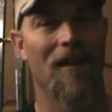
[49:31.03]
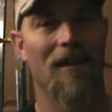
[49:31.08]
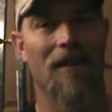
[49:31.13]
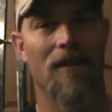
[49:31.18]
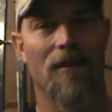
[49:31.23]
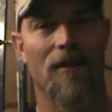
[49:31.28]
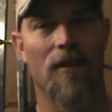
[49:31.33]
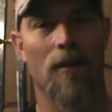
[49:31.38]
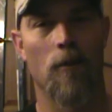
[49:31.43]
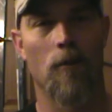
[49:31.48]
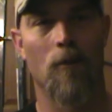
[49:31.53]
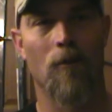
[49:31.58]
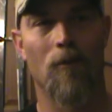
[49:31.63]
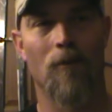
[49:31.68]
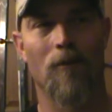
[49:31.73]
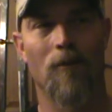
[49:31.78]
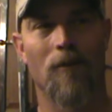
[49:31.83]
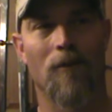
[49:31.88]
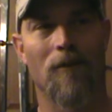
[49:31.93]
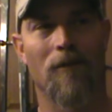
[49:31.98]
so
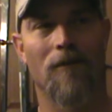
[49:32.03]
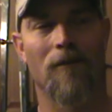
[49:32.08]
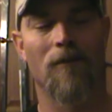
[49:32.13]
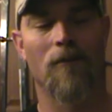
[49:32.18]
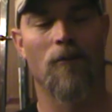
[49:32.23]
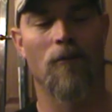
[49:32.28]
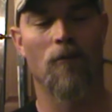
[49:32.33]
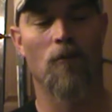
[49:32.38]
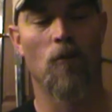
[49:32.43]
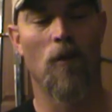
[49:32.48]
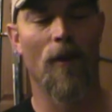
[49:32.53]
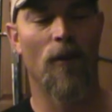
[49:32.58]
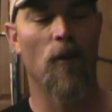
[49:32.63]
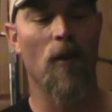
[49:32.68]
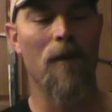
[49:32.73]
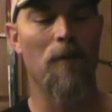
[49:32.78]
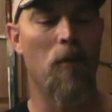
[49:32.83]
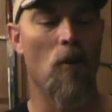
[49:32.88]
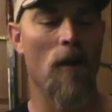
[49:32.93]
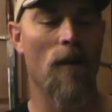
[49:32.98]
when
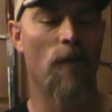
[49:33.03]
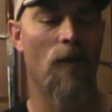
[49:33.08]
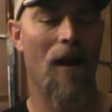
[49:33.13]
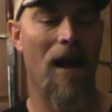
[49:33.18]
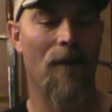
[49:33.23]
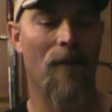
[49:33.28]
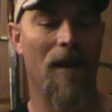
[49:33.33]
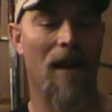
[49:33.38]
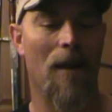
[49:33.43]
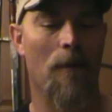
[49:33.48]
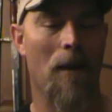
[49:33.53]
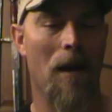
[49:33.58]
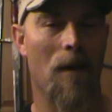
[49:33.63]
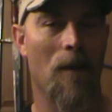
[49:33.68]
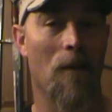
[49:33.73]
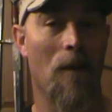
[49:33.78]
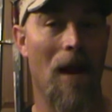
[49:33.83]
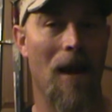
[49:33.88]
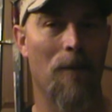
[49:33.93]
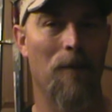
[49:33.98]
3.5 came out,
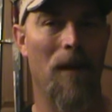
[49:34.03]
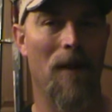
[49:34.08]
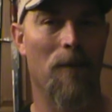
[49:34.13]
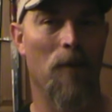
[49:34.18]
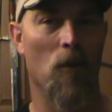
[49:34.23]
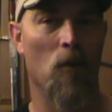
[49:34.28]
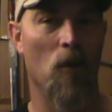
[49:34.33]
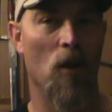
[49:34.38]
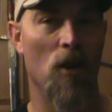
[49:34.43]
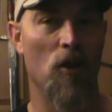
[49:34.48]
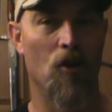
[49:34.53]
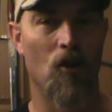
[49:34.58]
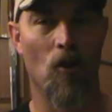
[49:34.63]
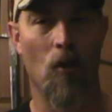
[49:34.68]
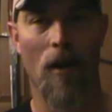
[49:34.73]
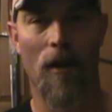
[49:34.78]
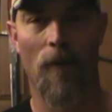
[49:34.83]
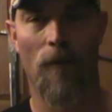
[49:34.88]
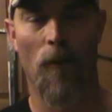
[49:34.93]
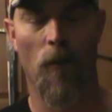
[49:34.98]
a lot of people
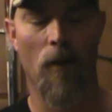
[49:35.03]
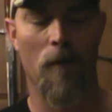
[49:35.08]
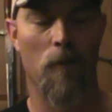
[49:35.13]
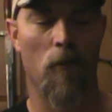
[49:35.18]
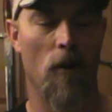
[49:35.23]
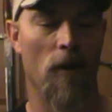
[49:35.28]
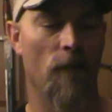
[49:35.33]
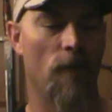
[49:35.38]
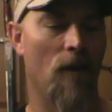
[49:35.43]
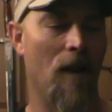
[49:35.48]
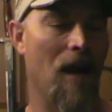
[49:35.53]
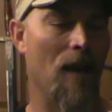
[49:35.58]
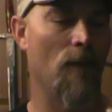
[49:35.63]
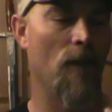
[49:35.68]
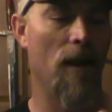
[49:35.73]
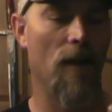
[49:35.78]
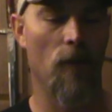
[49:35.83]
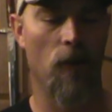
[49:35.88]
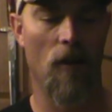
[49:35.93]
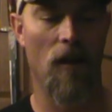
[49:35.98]
enjoyed 3.5.
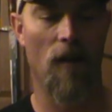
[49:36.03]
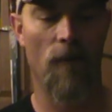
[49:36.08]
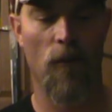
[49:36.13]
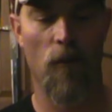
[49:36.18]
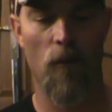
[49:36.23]
They loved